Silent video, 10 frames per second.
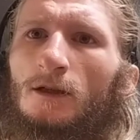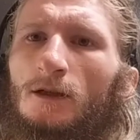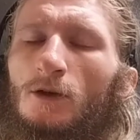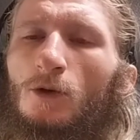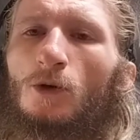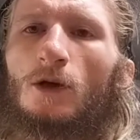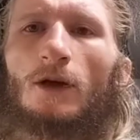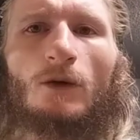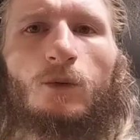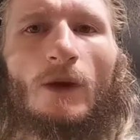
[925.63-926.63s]

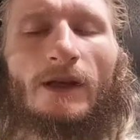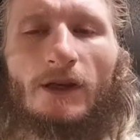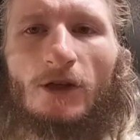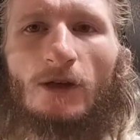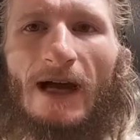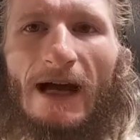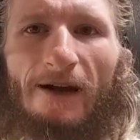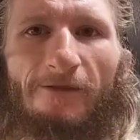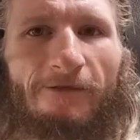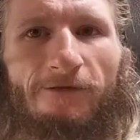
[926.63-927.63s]
or when you
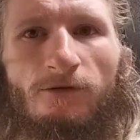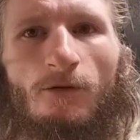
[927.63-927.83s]
have